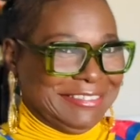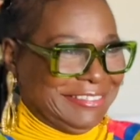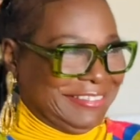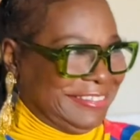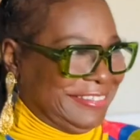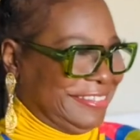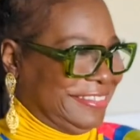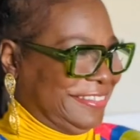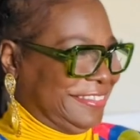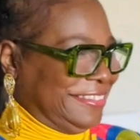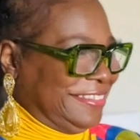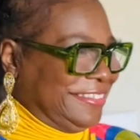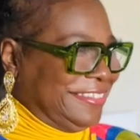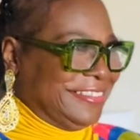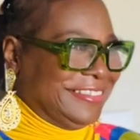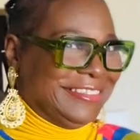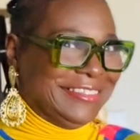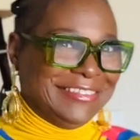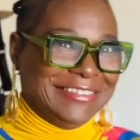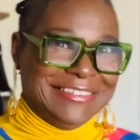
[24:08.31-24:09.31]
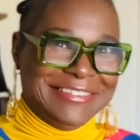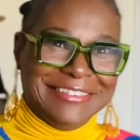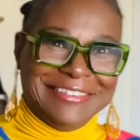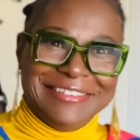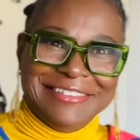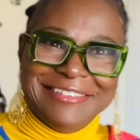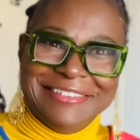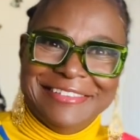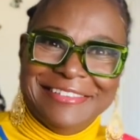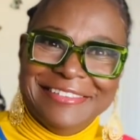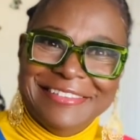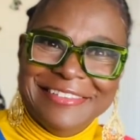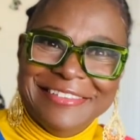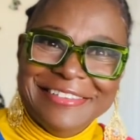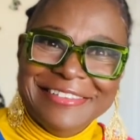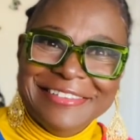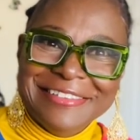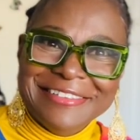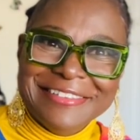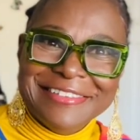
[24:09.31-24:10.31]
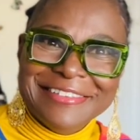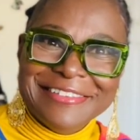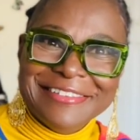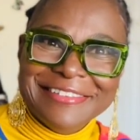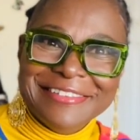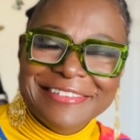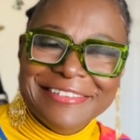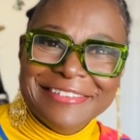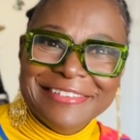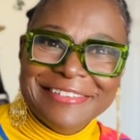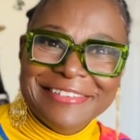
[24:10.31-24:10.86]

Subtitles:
No one is speaking in this clip.